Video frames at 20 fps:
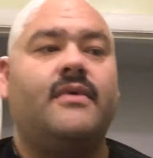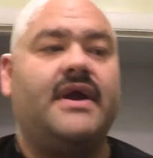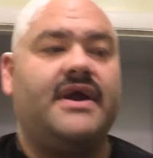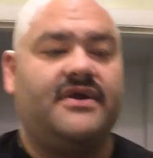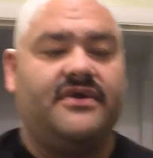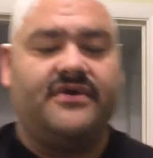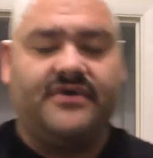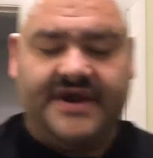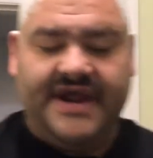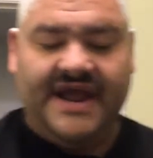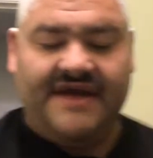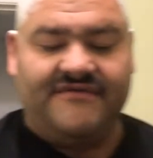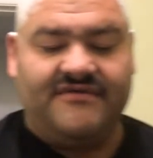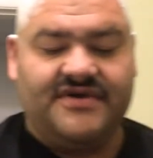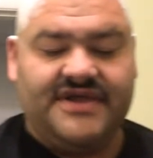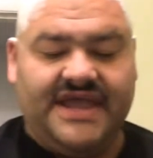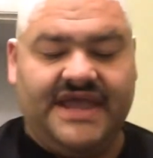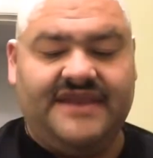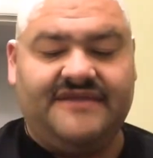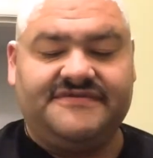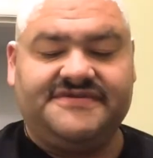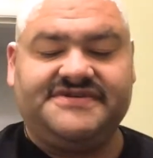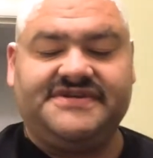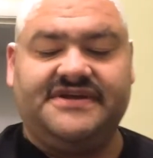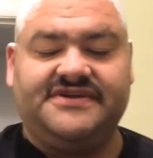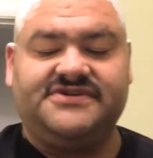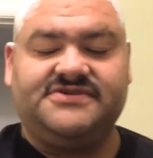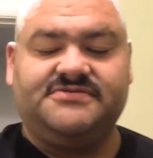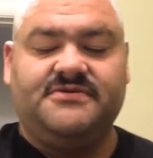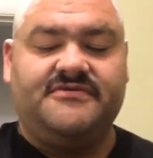regular cavalcade of
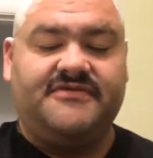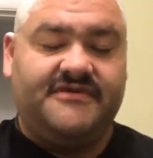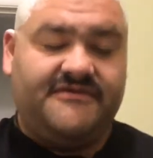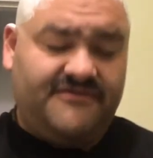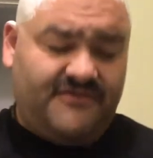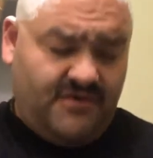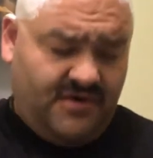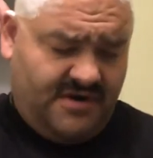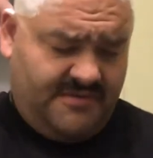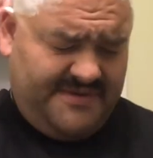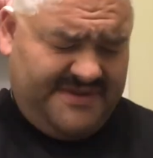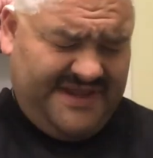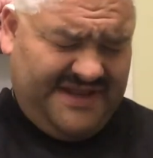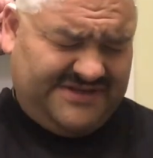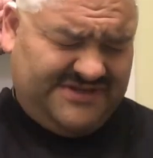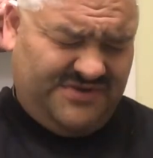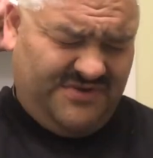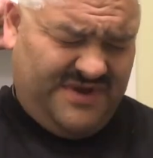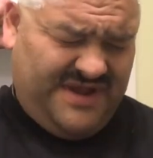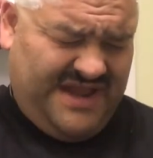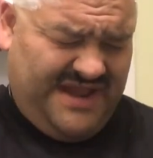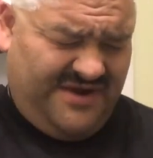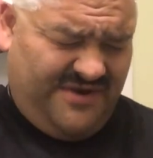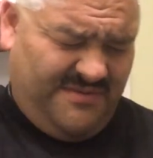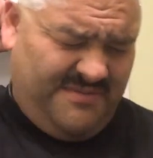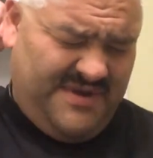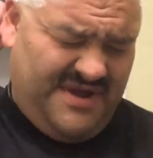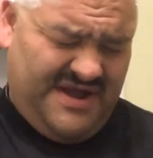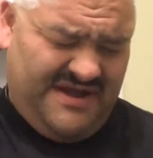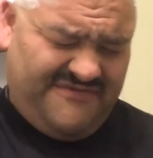scents moving forward, but that's okay.
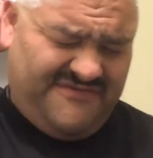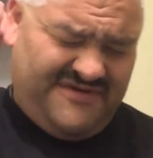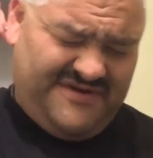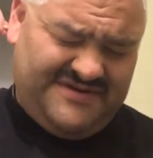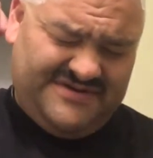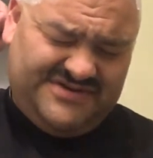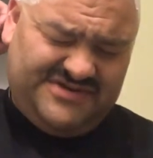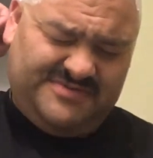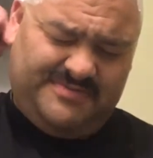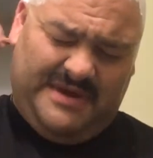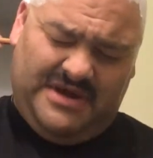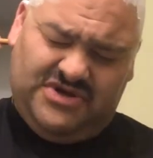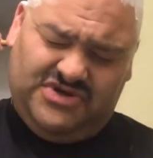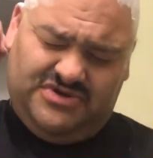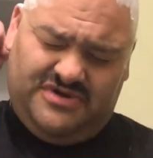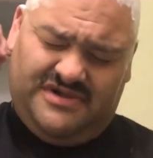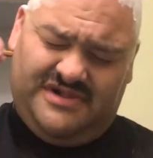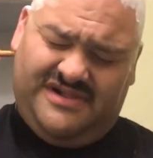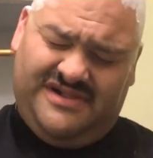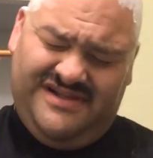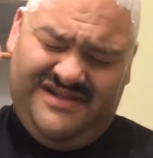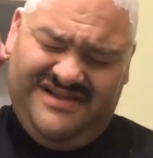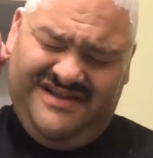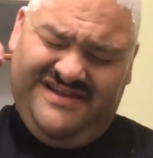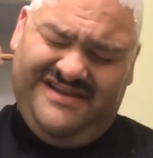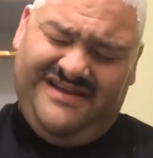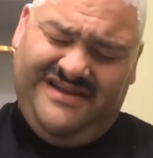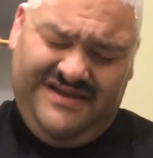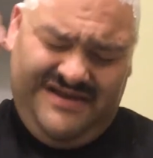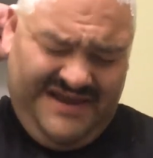It'll be offered as a special
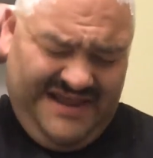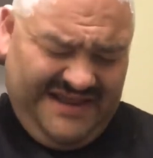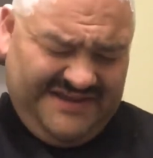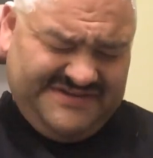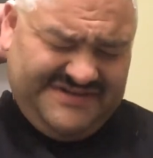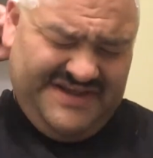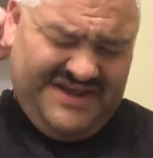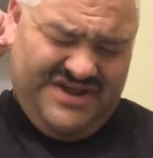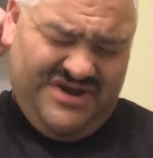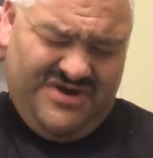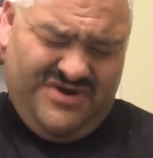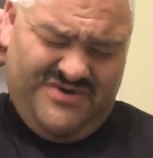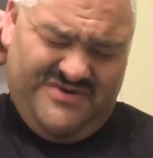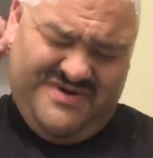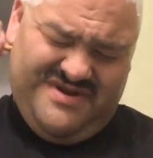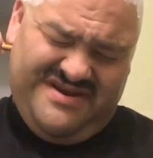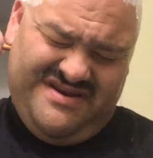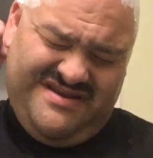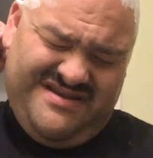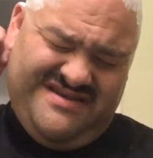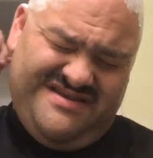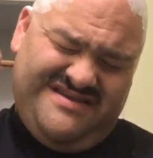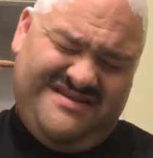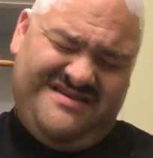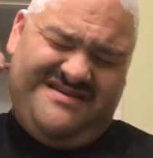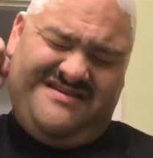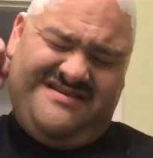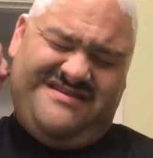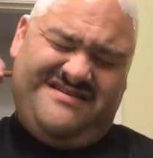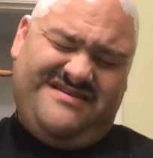as they go. And,
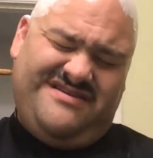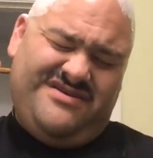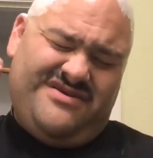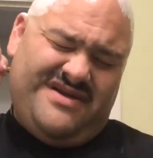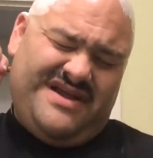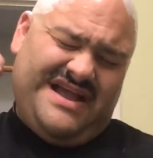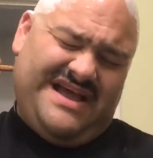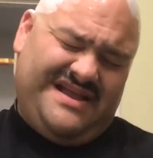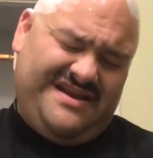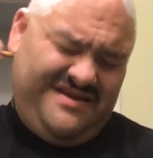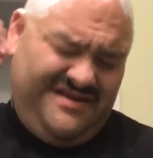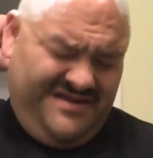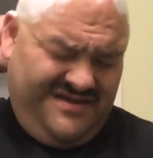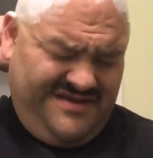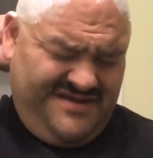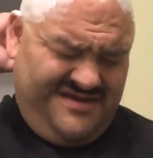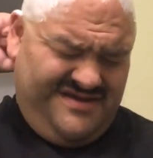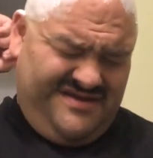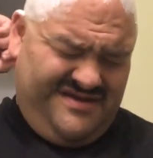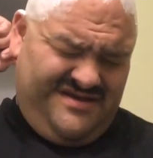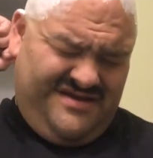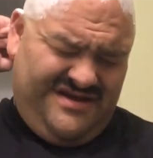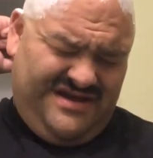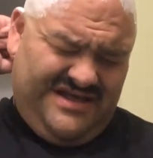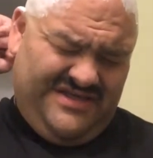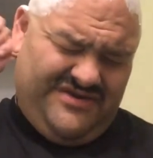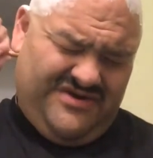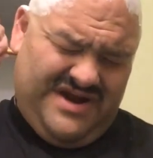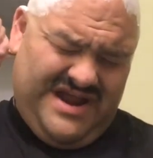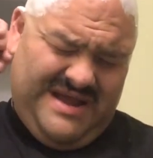you know, I got
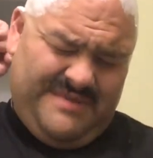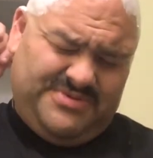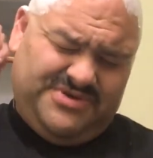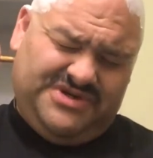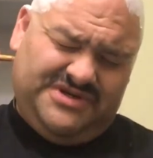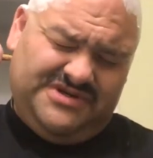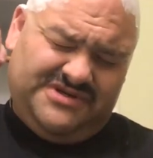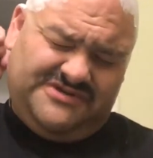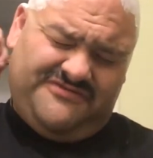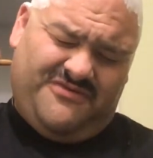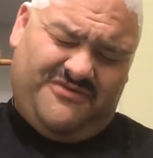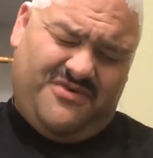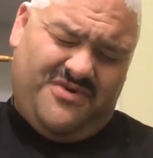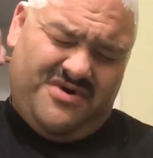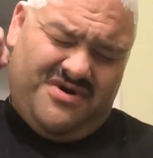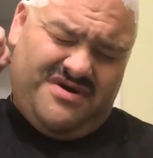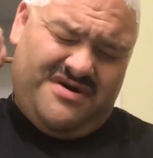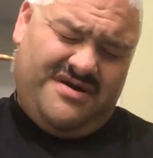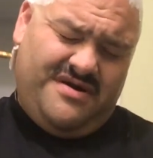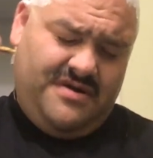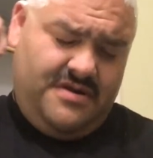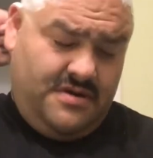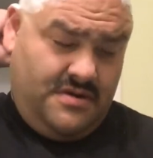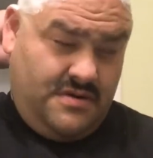other options for